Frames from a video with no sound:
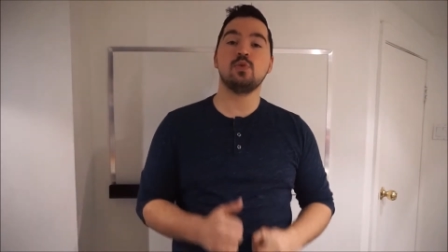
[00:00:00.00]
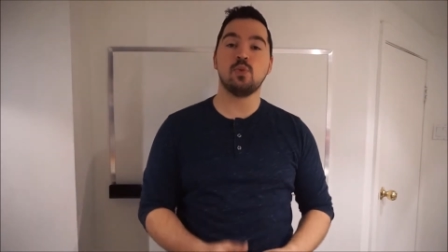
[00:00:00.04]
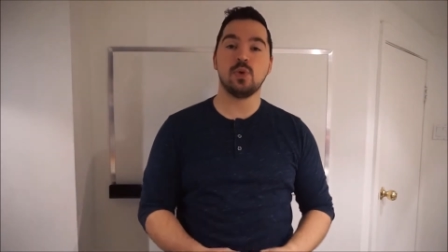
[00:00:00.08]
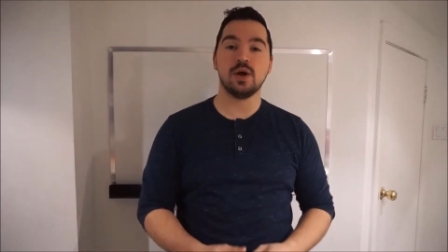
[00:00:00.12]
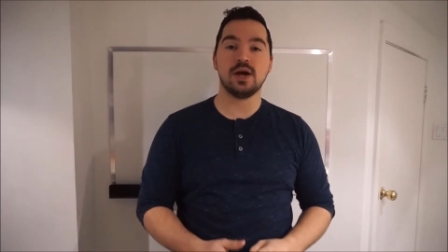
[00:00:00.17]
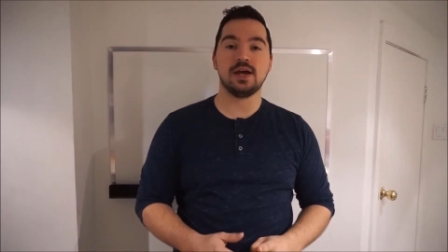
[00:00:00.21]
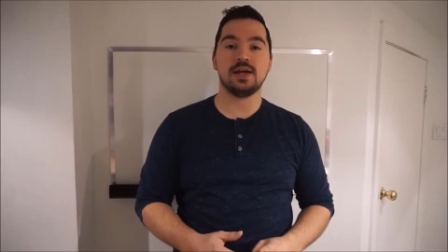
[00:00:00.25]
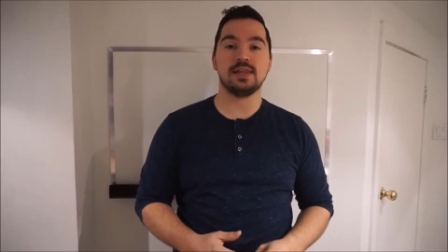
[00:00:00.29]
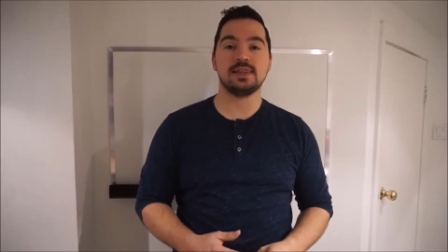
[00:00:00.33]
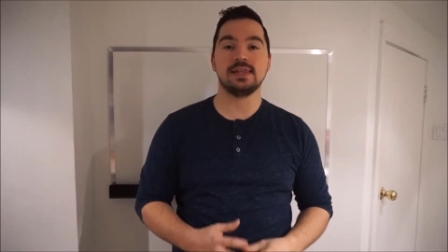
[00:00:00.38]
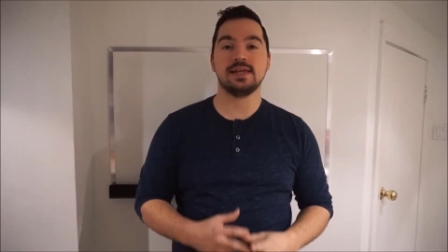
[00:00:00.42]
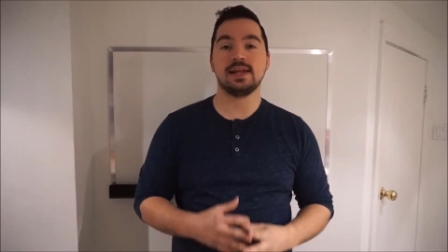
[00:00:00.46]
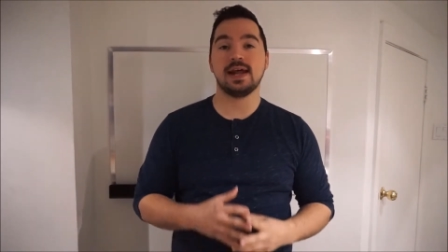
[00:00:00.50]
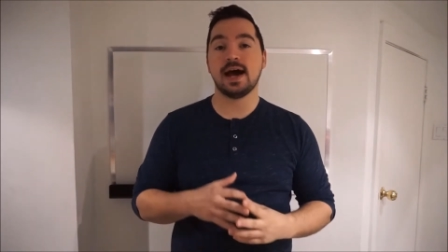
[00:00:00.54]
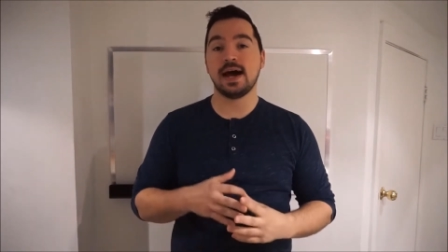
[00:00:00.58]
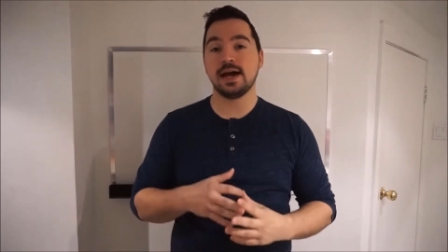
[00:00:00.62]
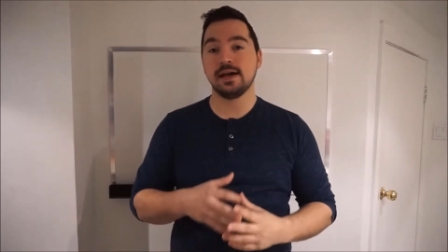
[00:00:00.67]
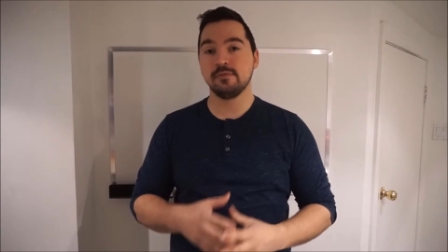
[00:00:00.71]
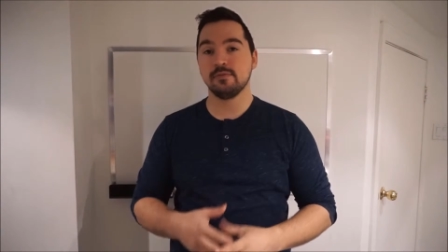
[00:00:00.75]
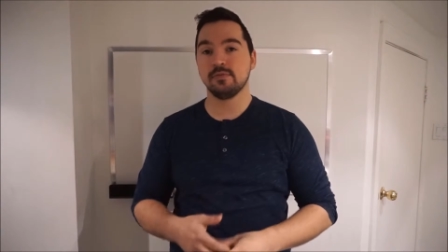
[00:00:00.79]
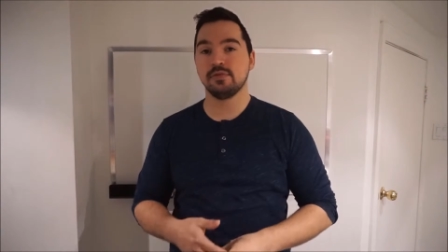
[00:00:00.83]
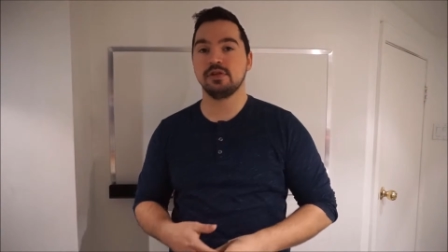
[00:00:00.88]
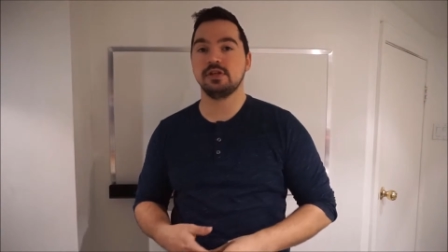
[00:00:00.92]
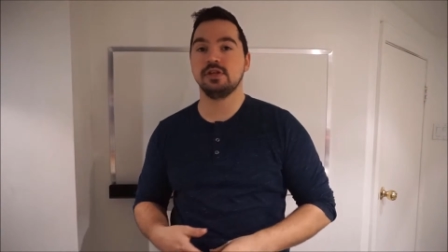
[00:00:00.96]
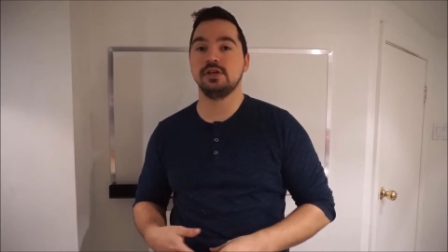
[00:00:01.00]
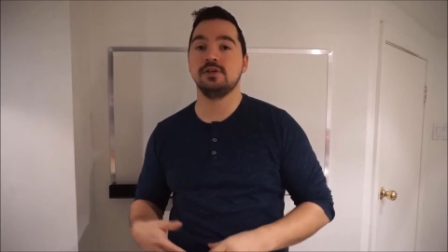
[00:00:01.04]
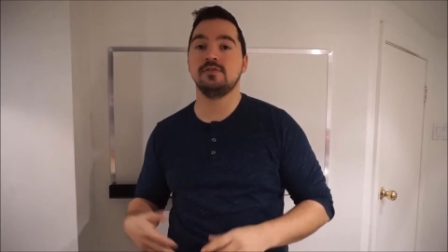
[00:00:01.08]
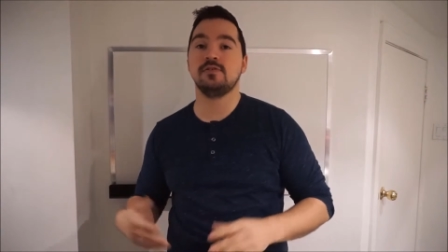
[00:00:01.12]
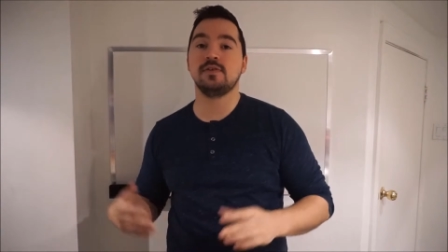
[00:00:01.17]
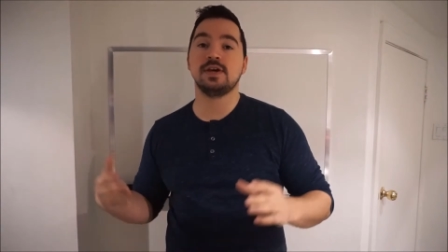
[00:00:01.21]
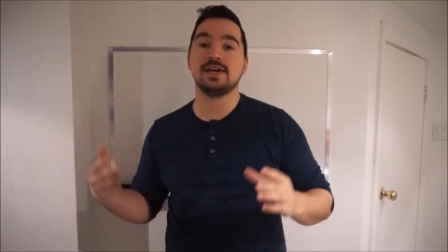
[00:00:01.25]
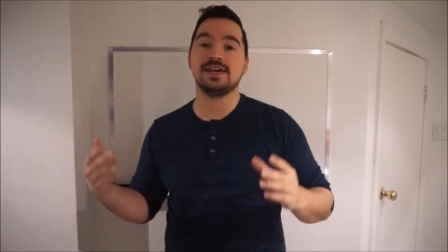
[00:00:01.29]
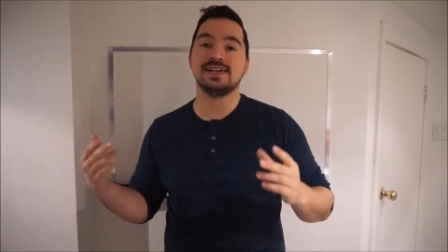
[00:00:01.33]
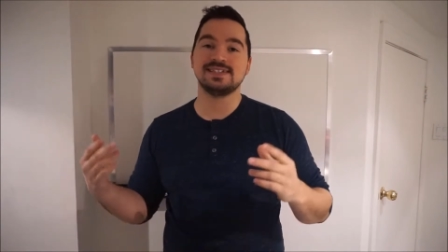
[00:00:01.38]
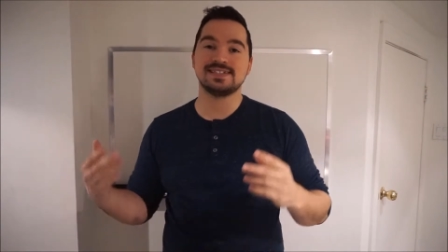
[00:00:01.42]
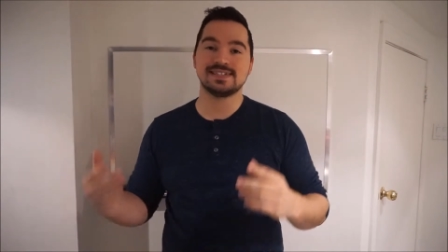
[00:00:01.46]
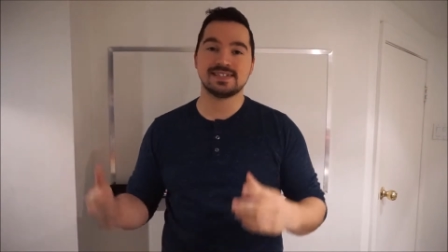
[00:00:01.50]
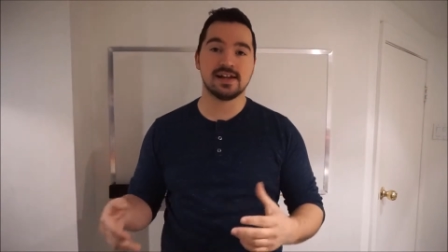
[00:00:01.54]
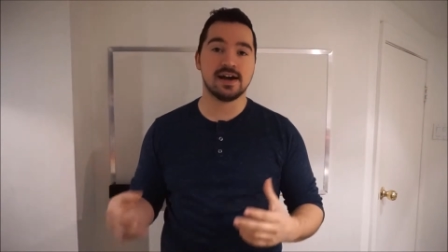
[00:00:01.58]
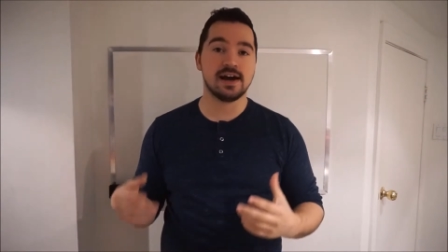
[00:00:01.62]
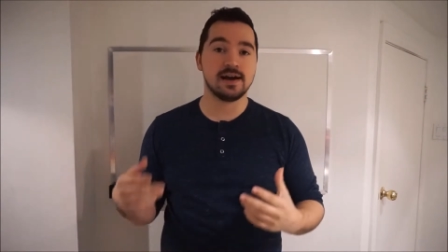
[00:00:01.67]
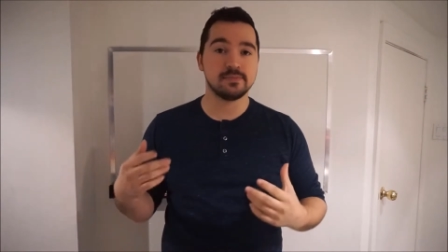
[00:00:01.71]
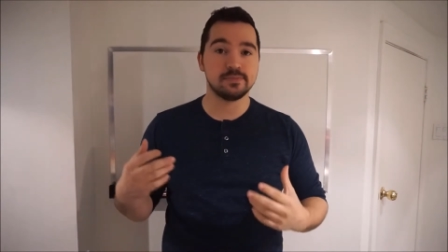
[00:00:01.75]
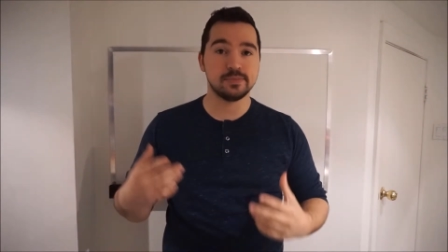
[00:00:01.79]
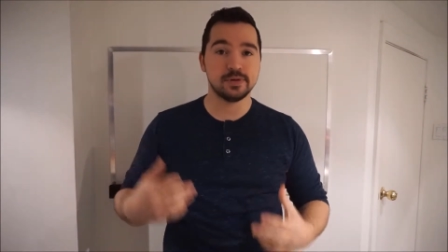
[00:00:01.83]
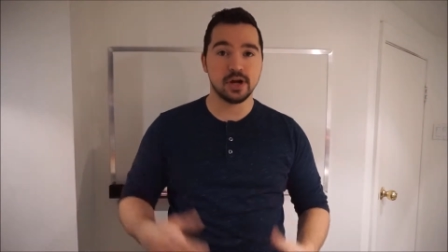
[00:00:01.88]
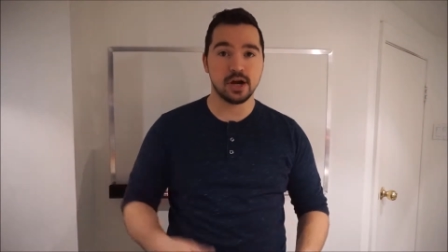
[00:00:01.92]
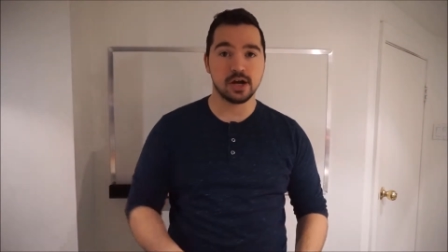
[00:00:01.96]
way that I believe is
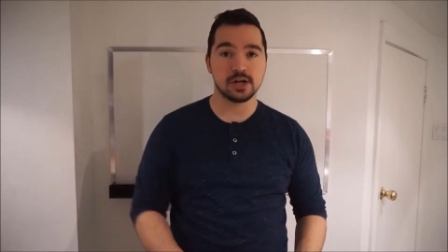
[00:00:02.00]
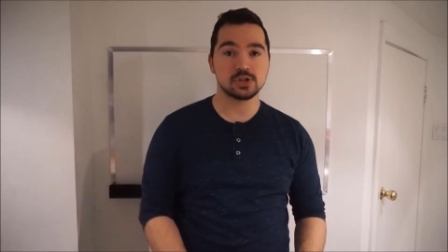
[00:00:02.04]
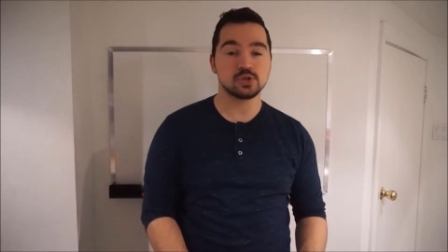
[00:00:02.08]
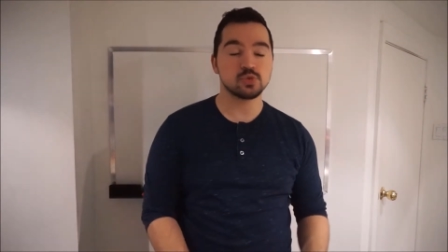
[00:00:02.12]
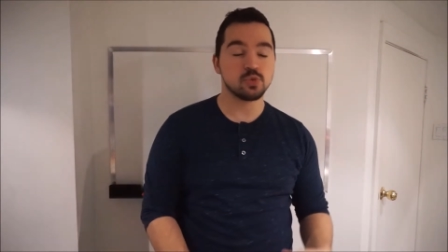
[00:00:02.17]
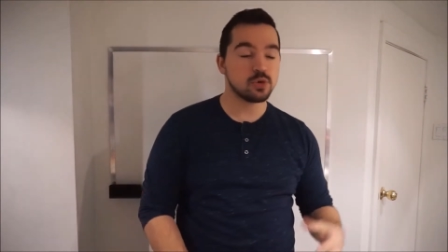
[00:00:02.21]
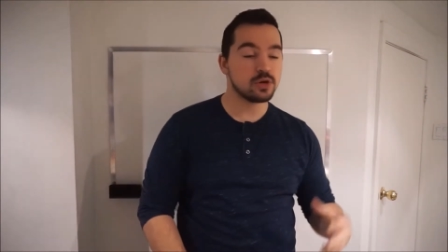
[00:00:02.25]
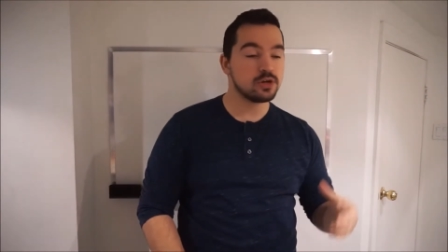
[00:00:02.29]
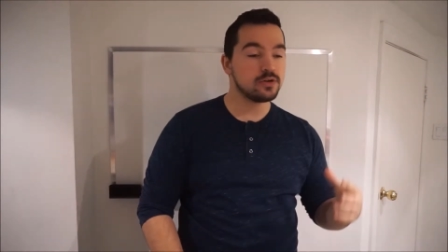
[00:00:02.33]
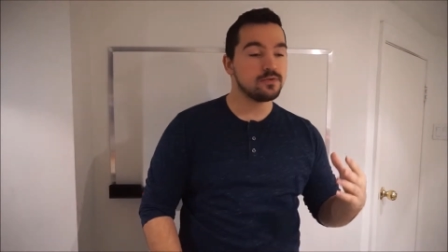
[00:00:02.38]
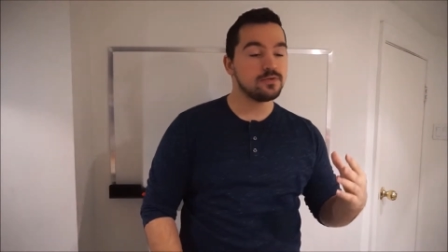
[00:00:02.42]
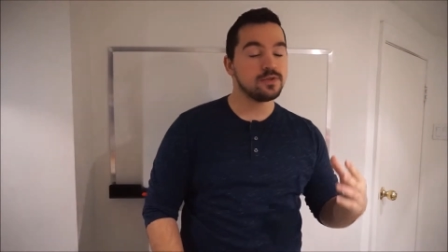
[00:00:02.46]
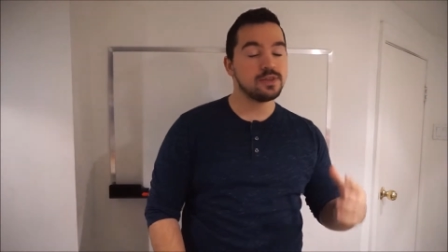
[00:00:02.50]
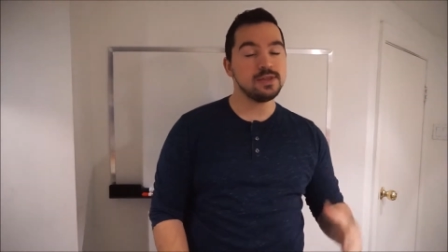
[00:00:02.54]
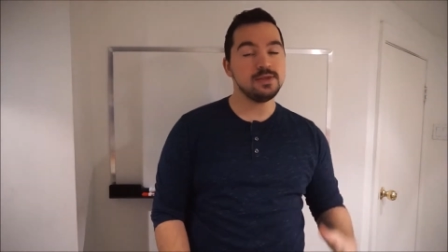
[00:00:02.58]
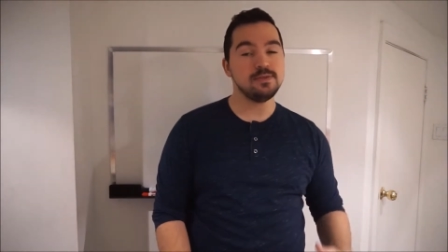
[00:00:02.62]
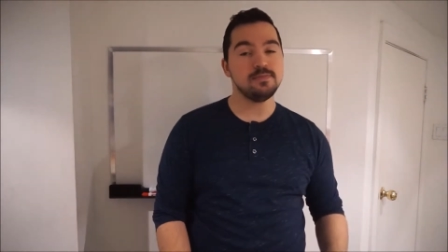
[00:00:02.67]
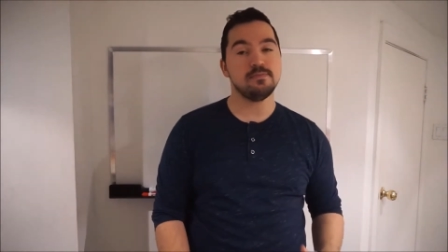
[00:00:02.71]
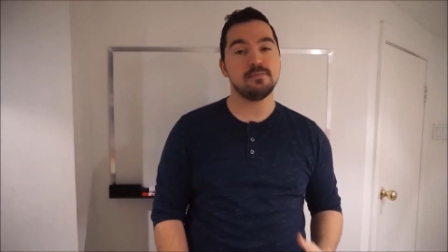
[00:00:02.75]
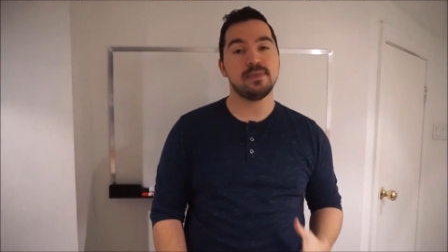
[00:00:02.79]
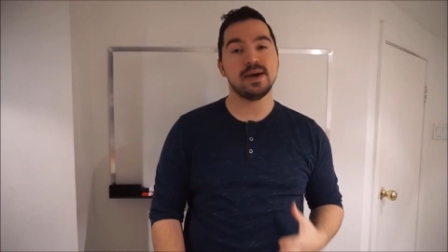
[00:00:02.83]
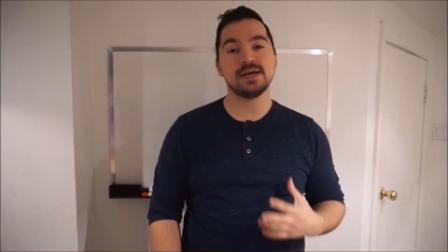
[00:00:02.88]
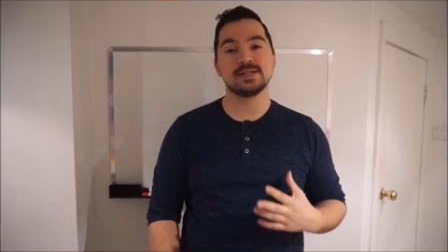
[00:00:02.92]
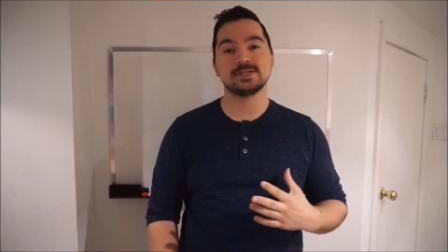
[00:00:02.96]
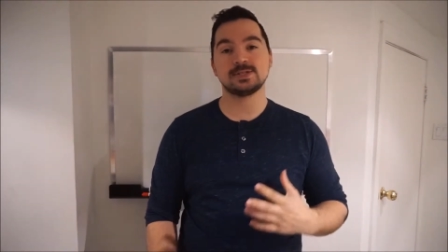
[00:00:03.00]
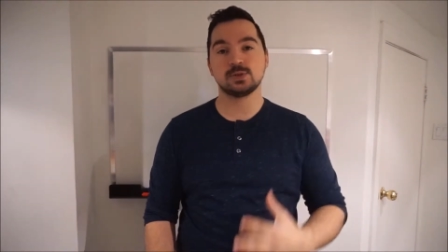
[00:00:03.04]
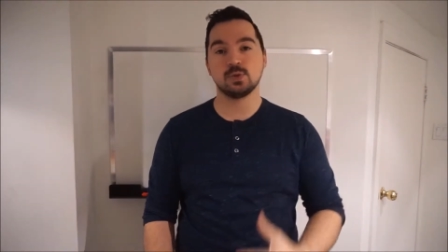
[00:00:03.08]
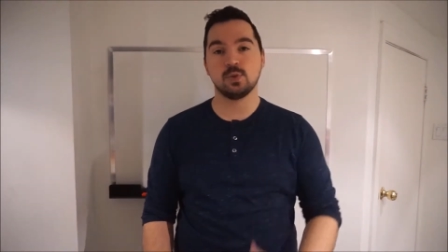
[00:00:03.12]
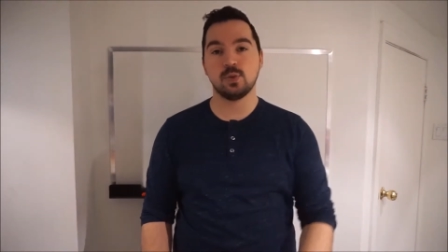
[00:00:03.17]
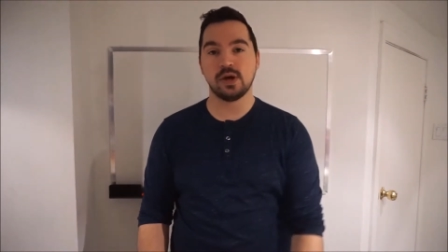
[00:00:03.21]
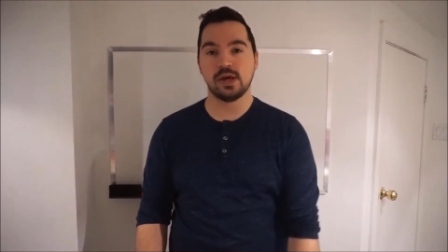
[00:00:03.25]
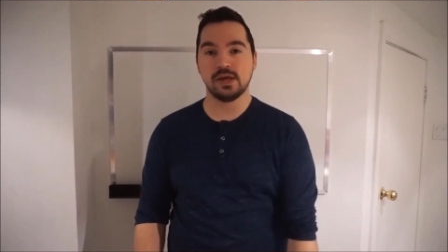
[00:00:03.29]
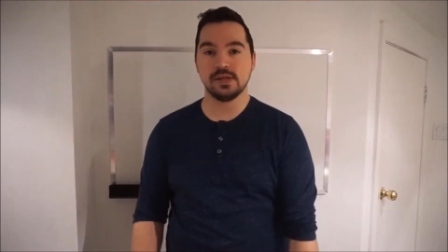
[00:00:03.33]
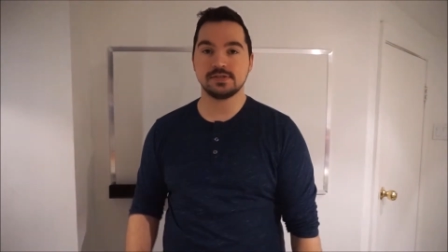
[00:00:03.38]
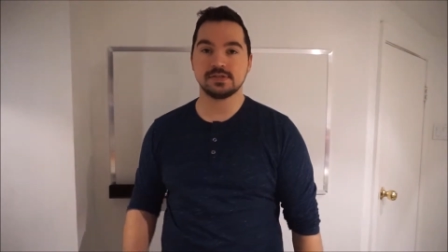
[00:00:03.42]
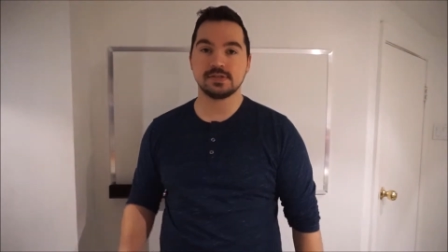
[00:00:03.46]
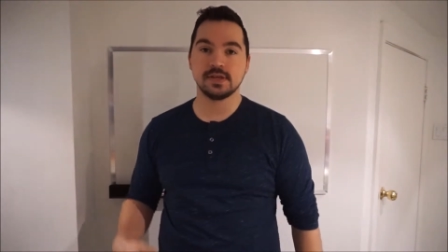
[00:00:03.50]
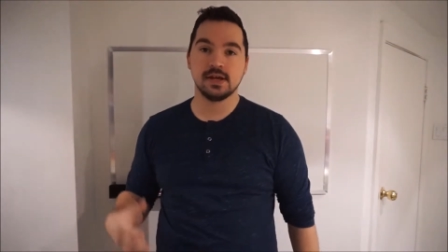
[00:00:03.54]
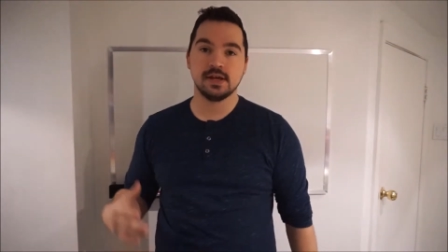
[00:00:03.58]
top notch. One of the best ways